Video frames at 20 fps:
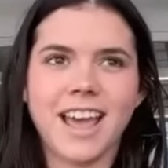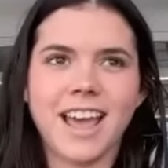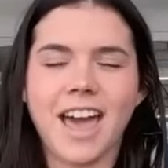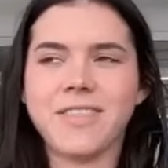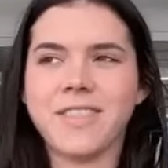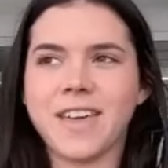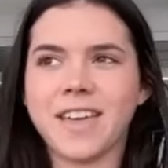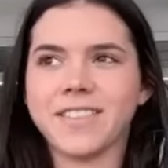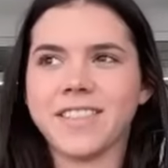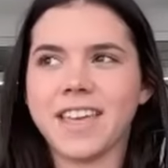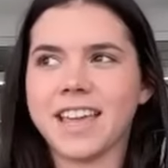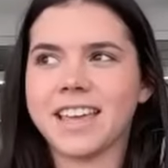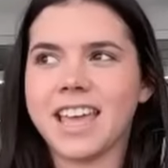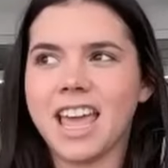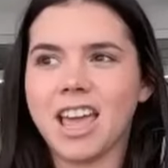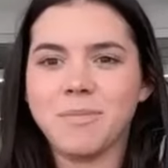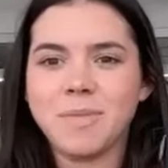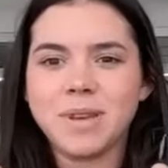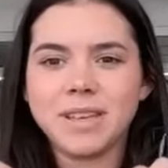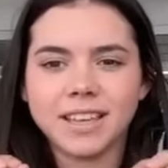And then they
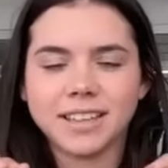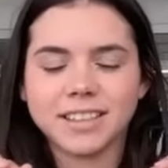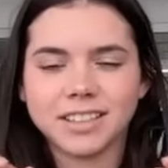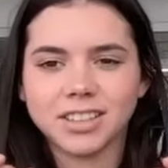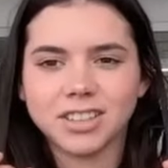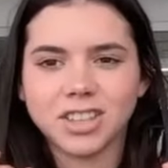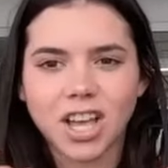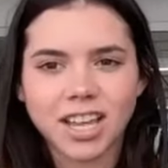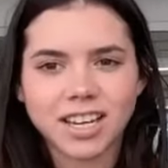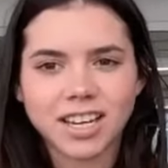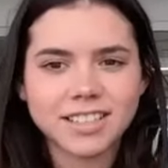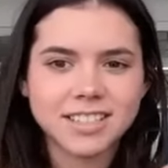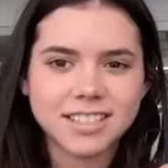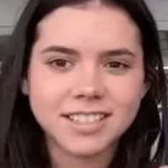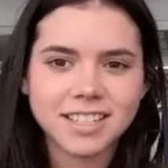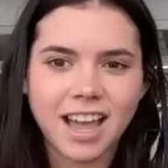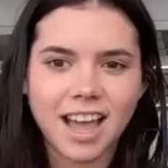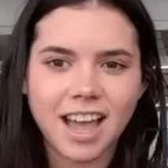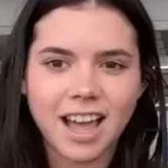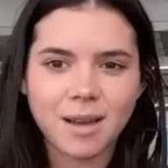gave me like the
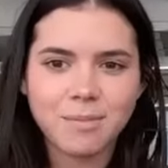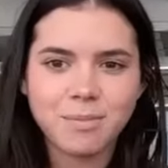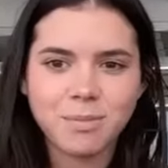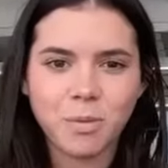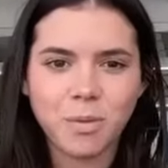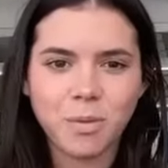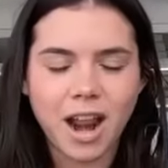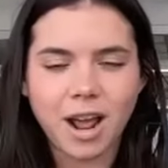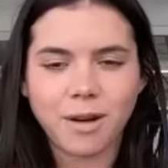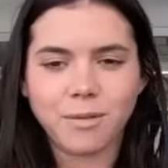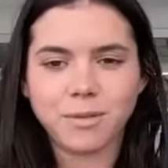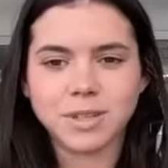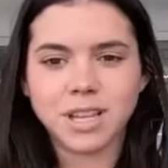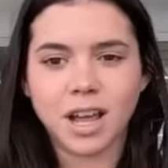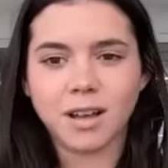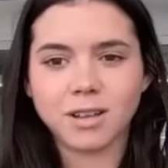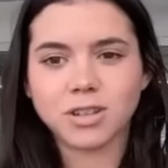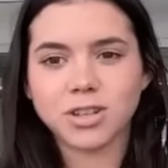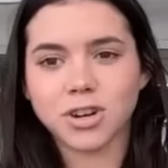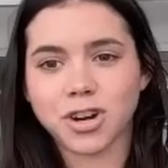lightest tap when I was
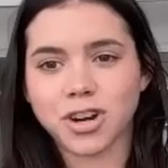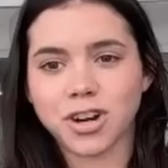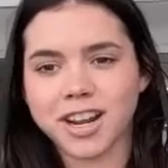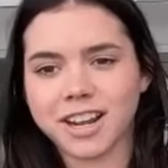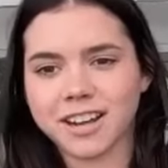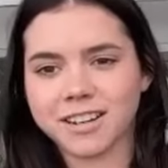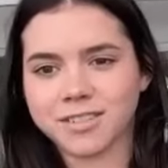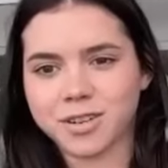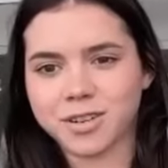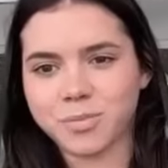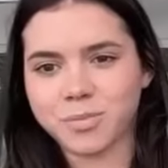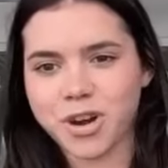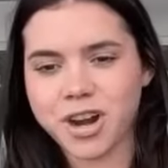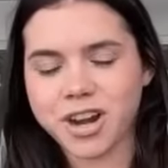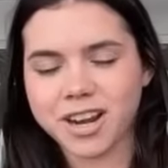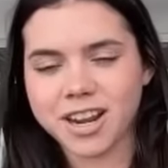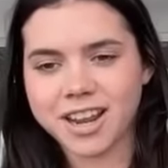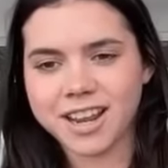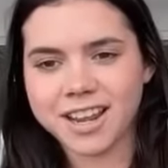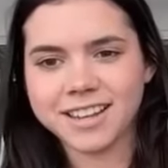turning under
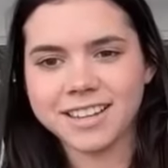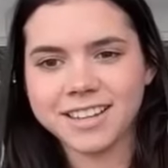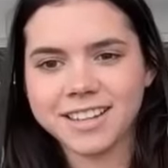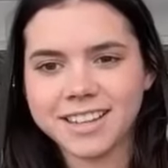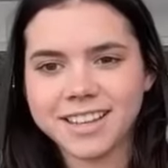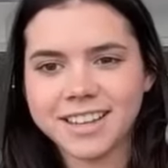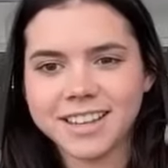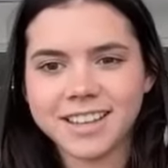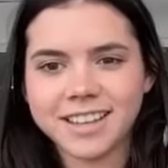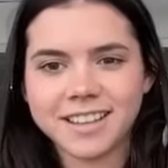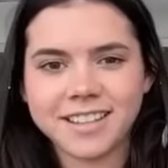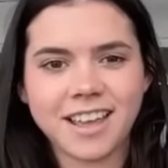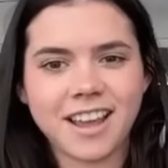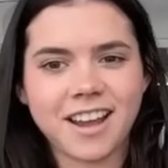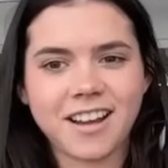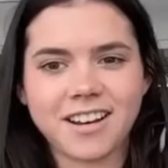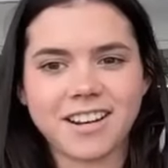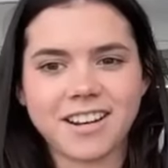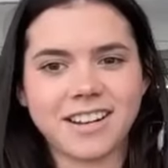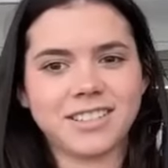braking
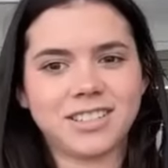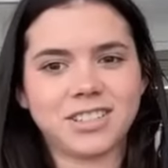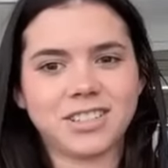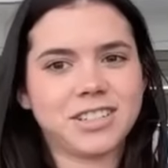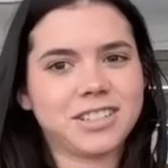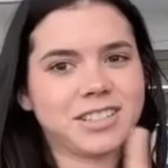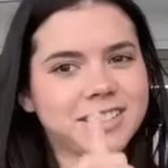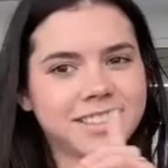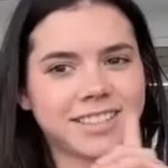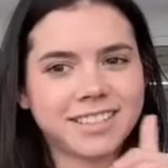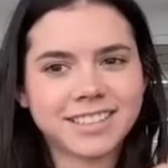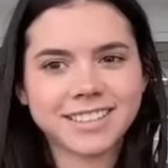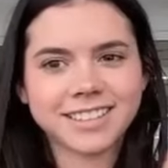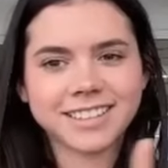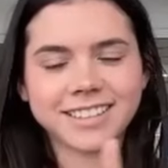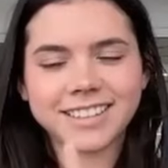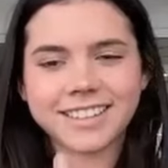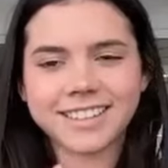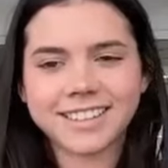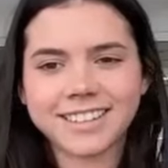there. And it just
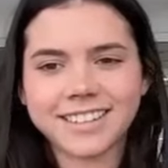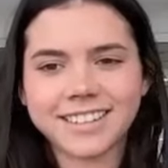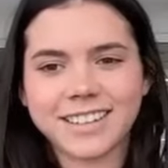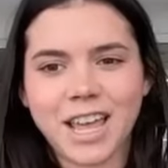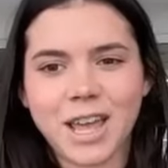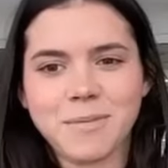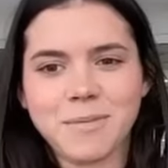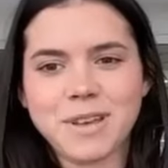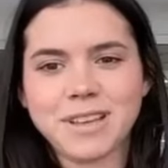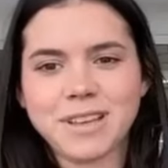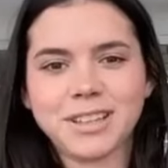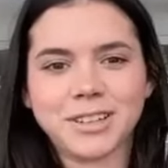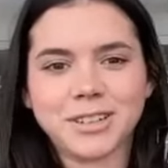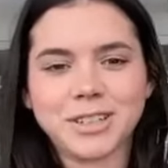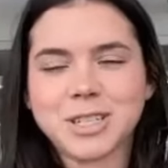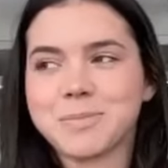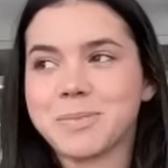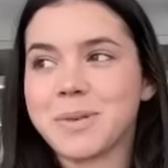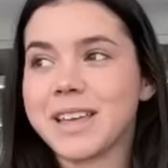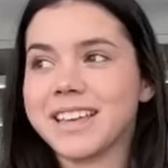gave me a
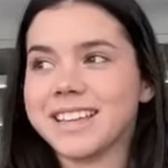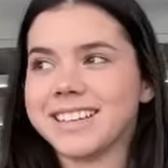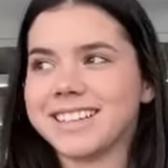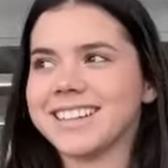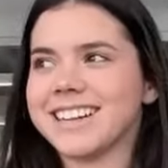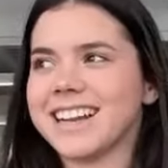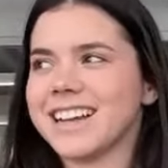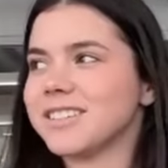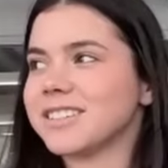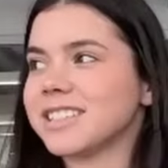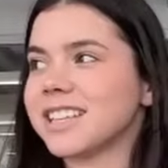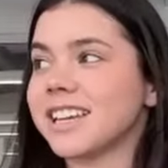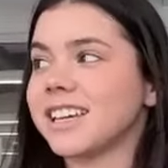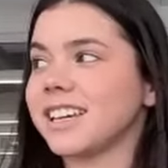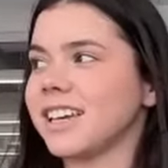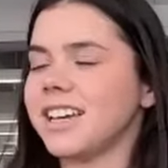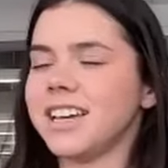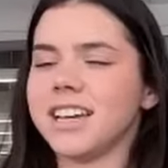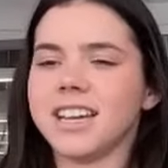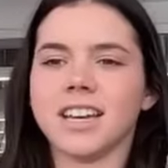little spin. And I was
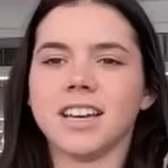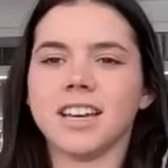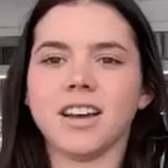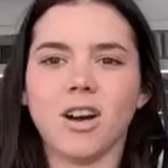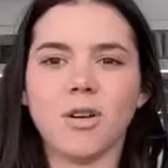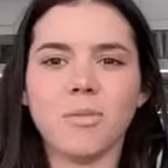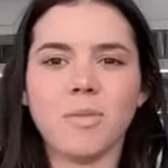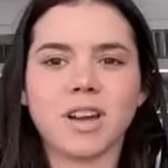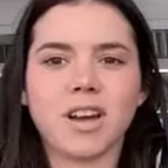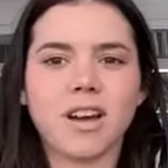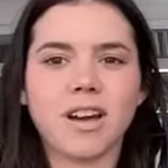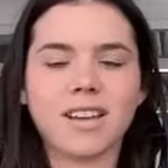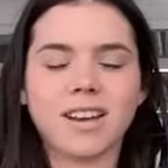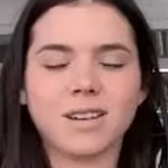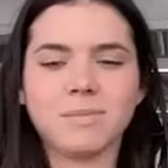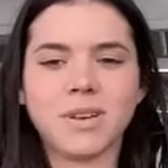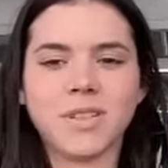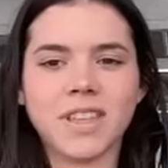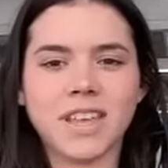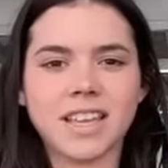like, oh my God,
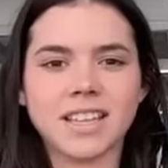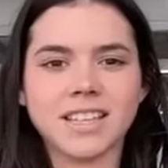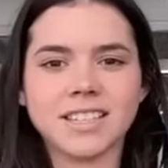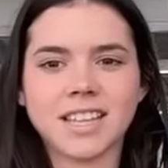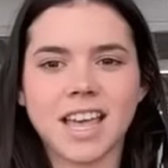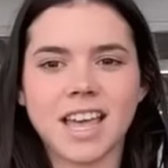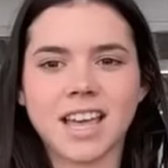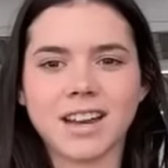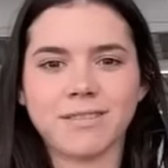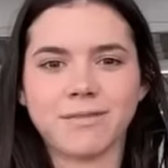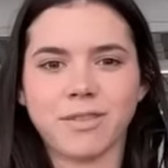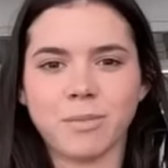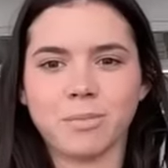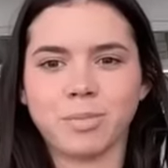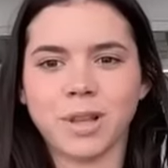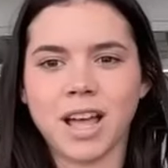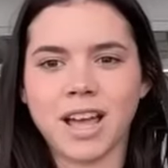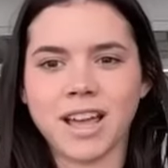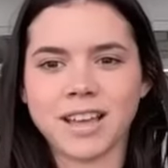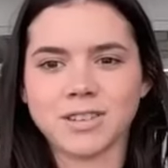I'm on the inside of a
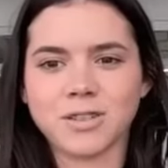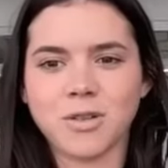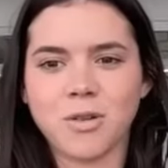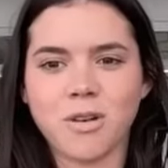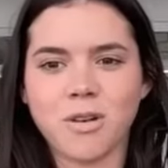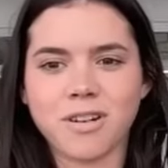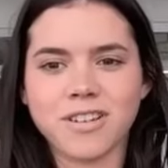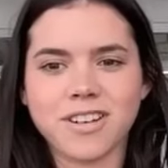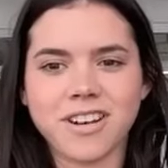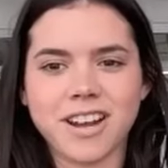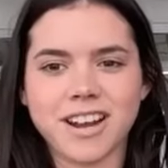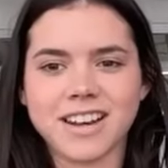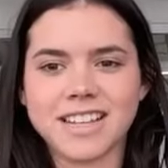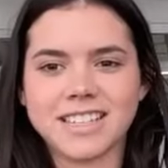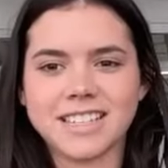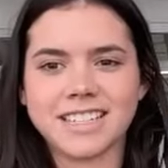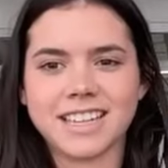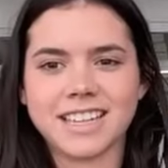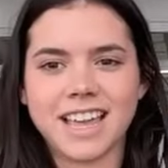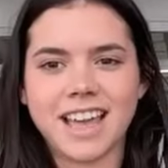blind corner. I
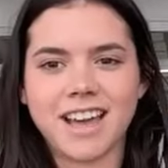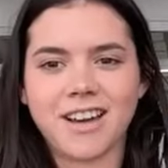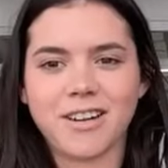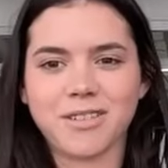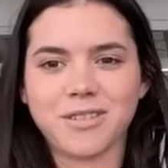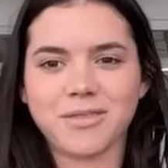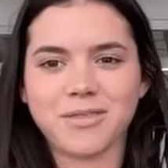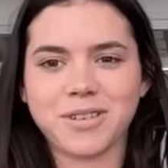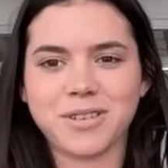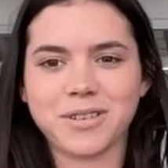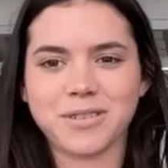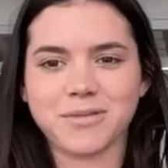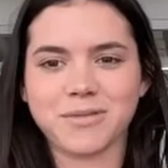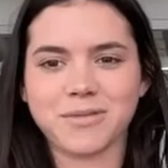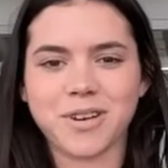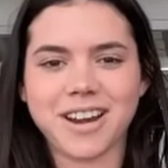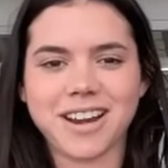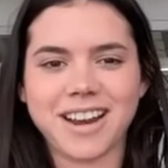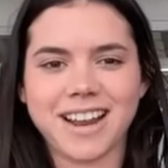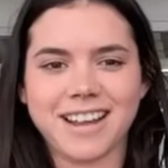need to get out of here
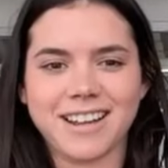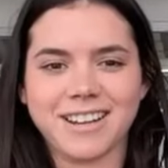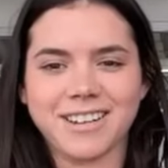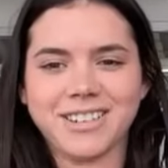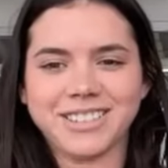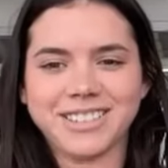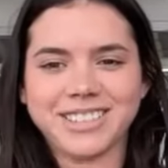right now.